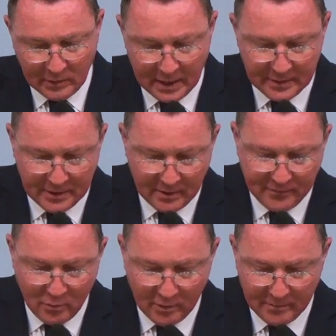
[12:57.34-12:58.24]
and
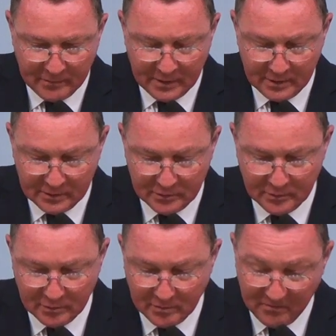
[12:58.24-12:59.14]
therefore
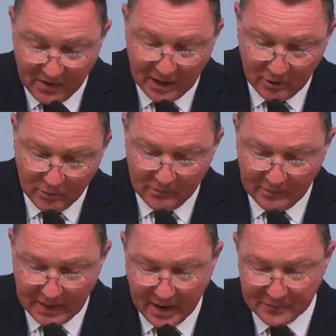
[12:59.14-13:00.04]
to follow
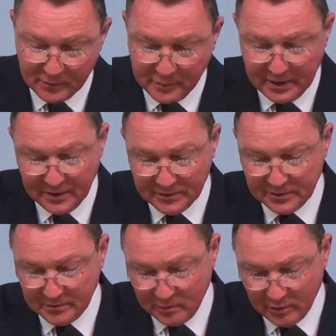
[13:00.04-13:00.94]
after
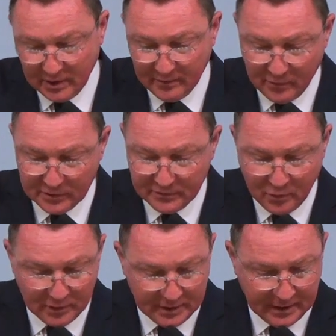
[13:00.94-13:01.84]
peace, according to verse
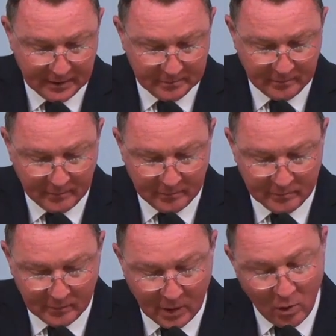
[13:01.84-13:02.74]
14.
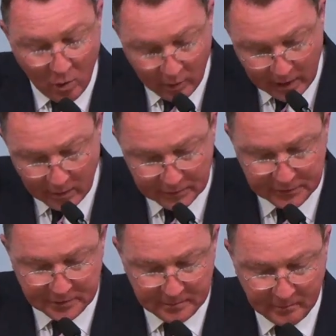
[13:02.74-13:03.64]
Or
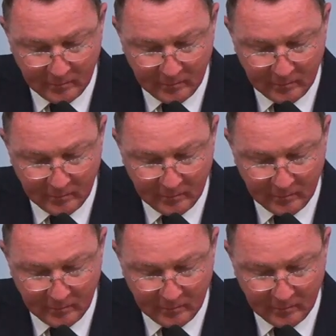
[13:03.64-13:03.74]
else,